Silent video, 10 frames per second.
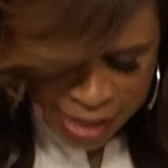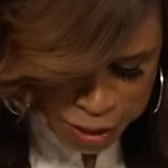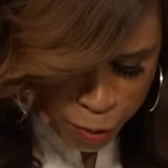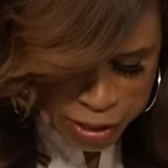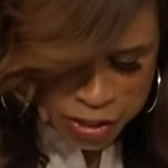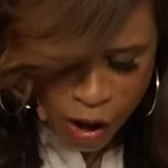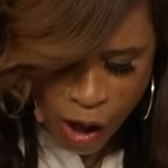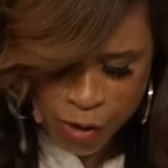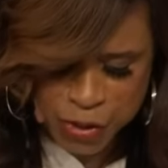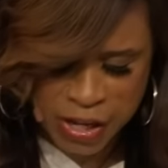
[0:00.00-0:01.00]
And that's what
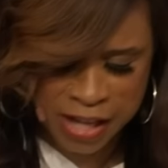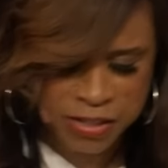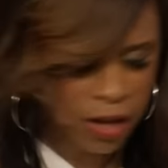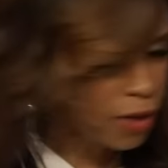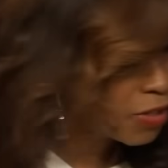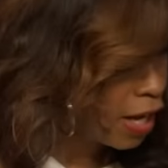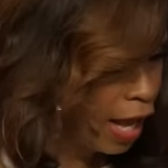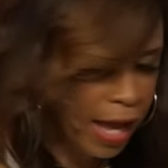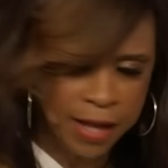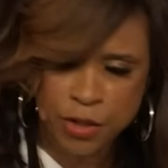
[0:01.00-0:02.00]
Saul said. Saul
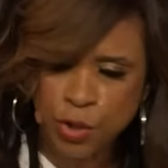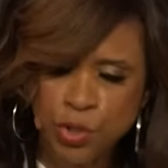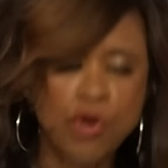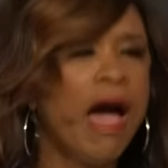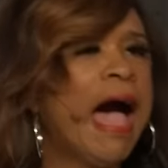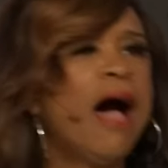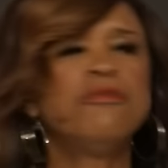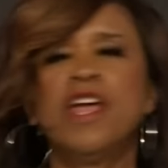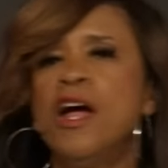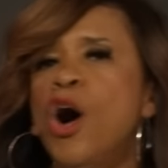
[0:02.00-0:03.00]
said, hey, dude, you
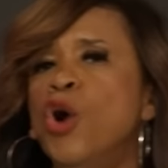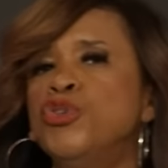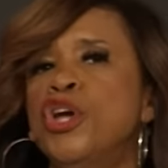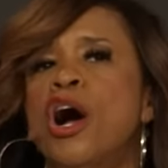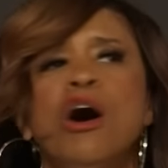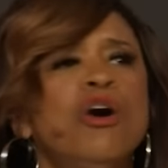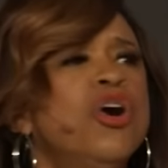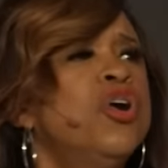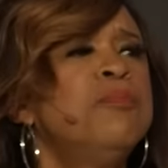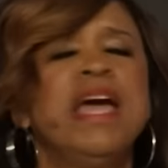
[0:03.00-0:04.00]
out there on your
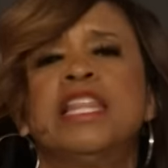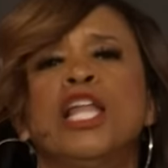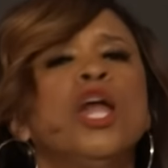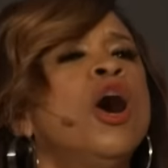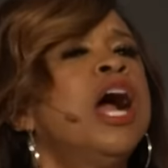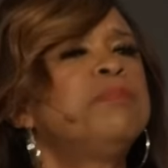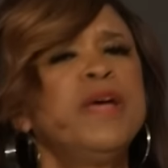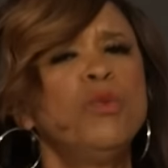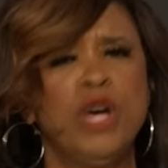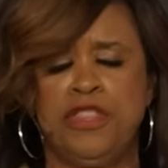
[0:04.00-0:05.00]
own. May the
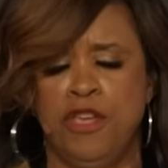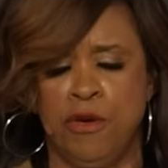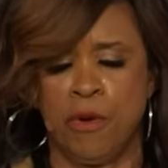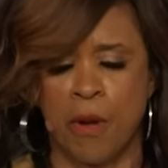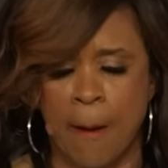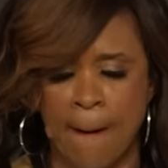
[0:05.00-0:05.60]
Lord be with you.